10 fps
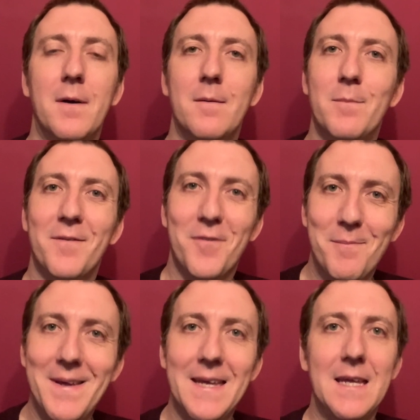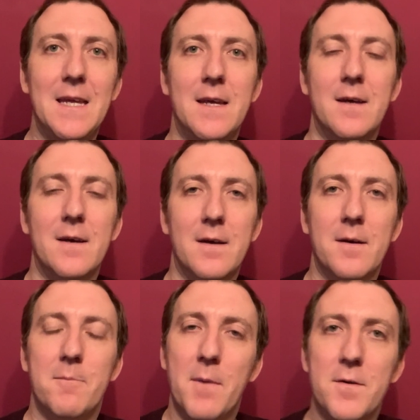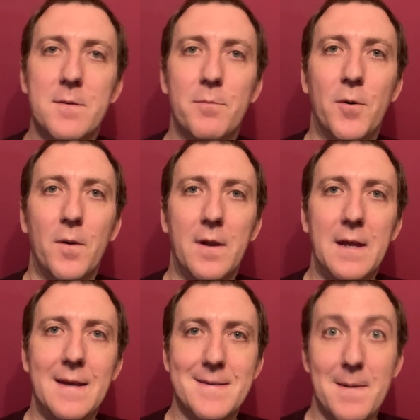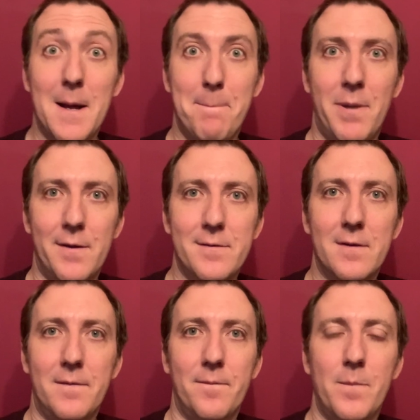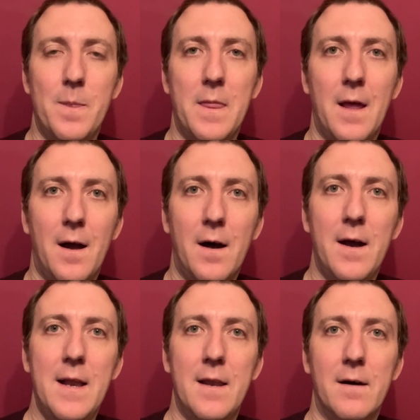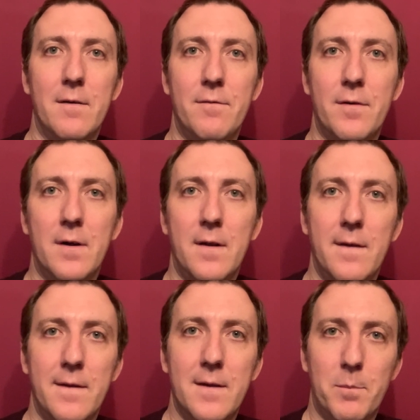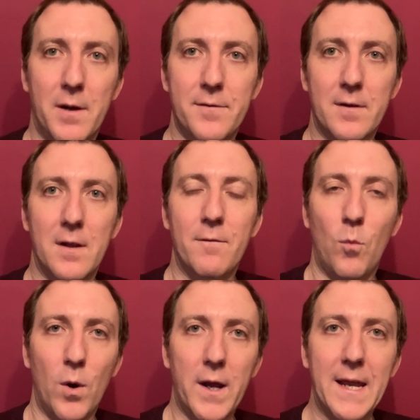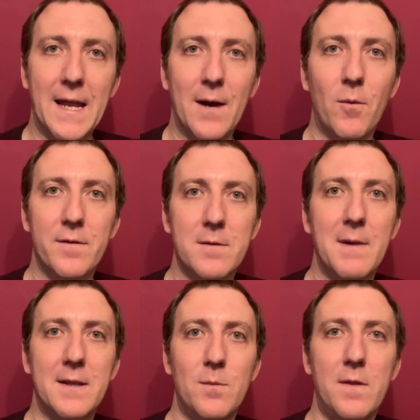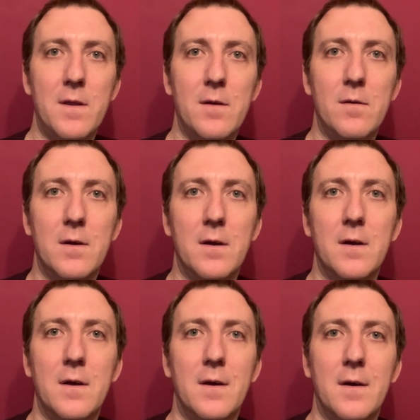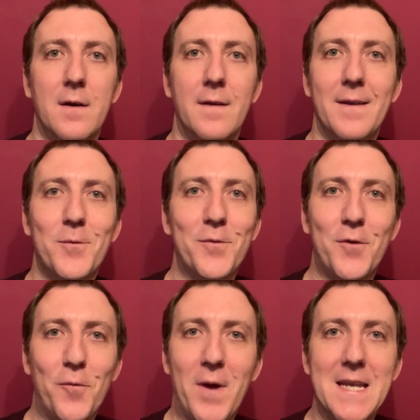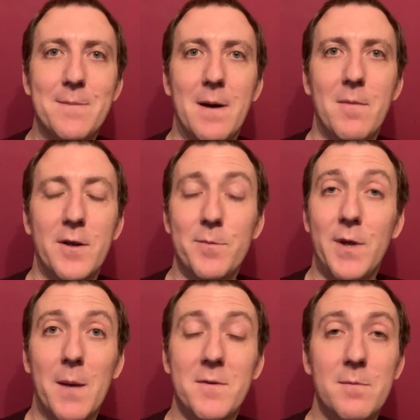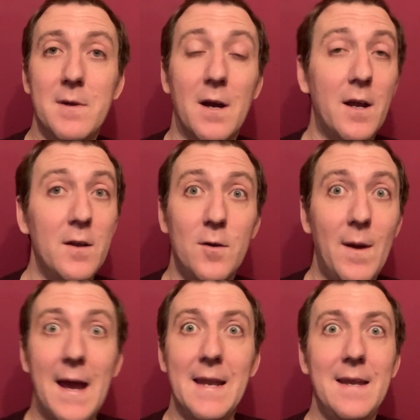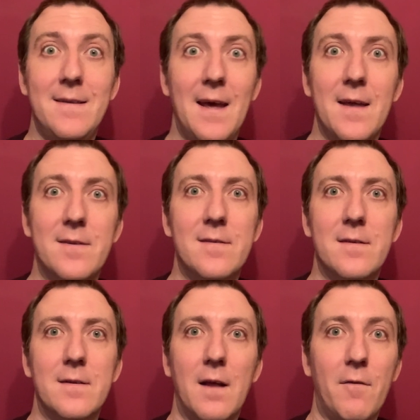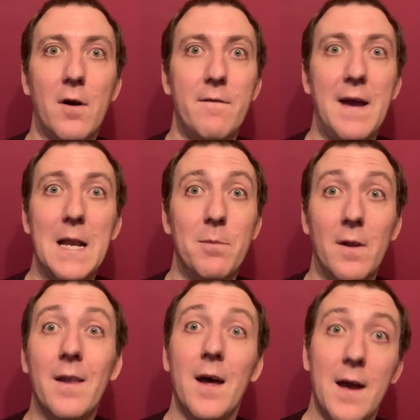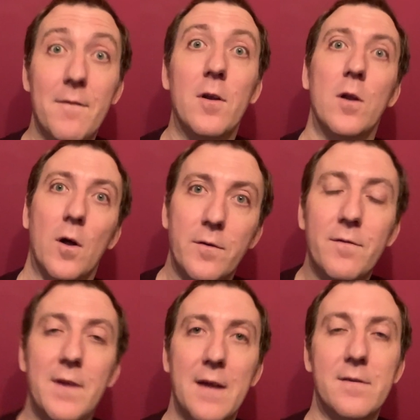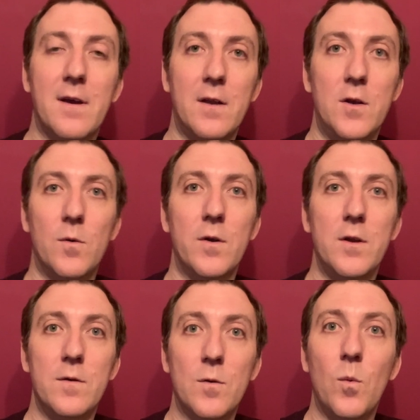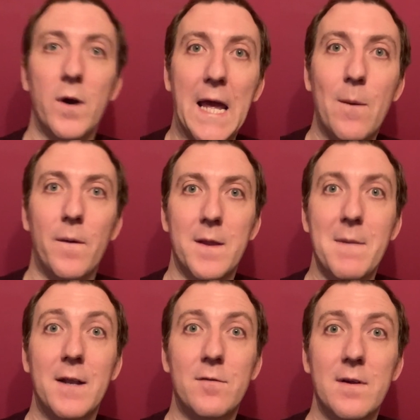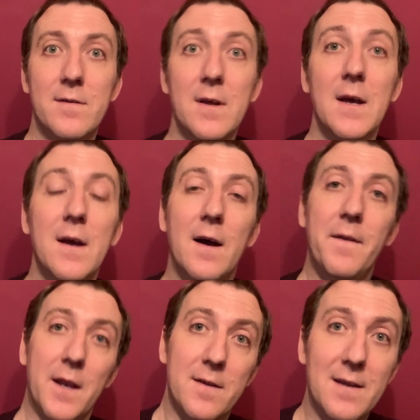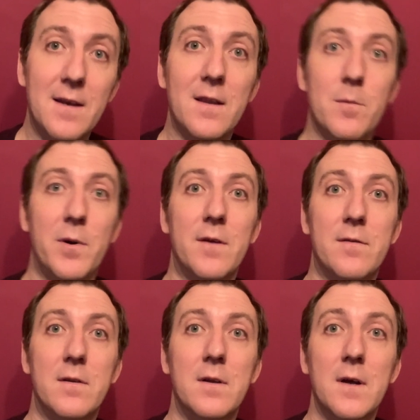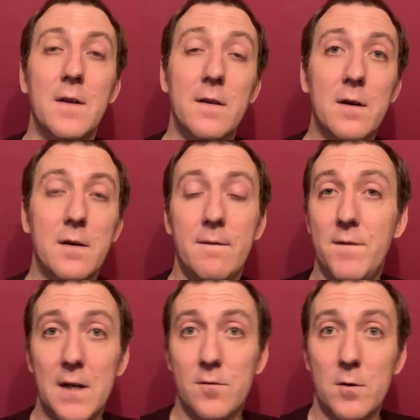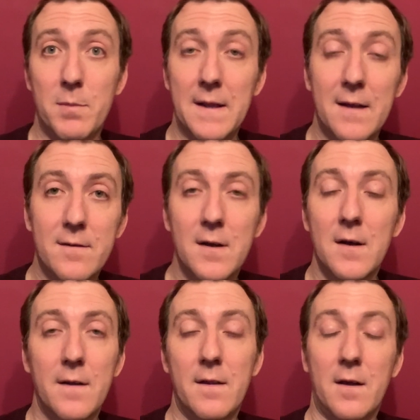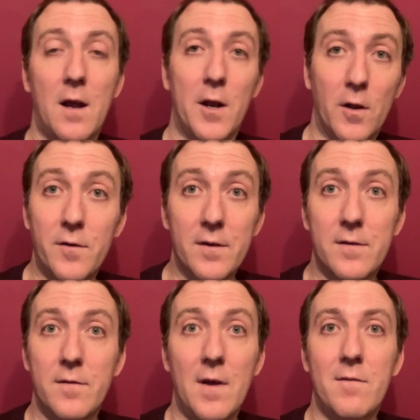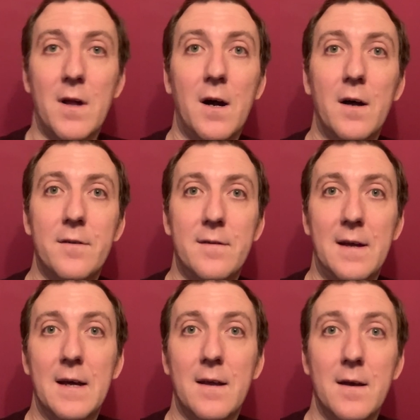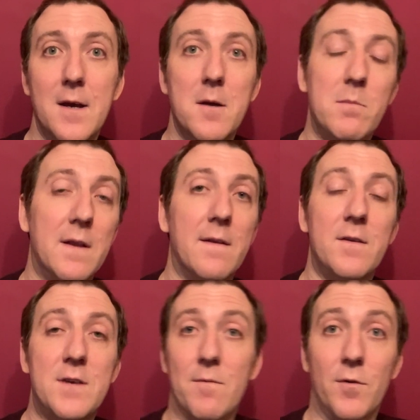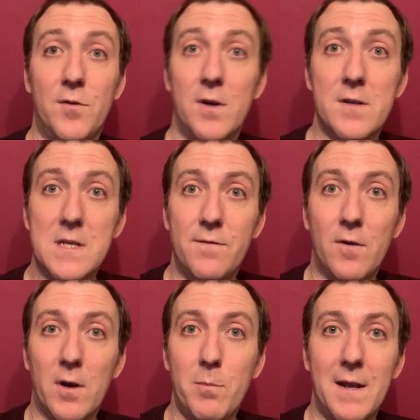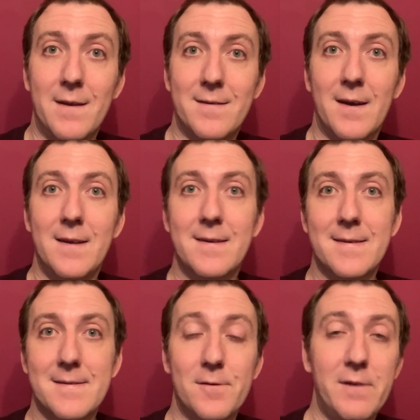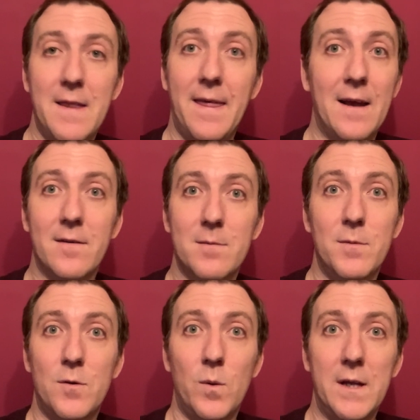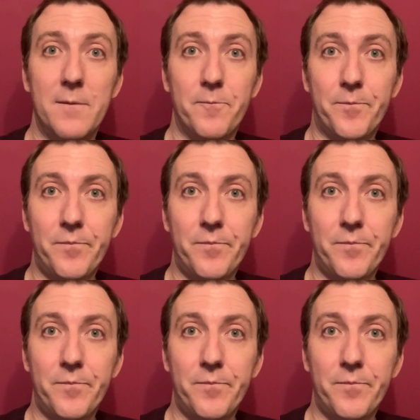But for me, most importantly, it's about a puzzle. I love the puzzle of working out what's the matter with you. That's what's great about my job. You come to me, I can do any test I've got available, and I have a lot of tests I can do on you to work out what the matter is. And then I send you to the person that can fix you, be that the cardiologist if you have a heart attack, be that the general surgeon if you've got appendicitis, or anything else in between.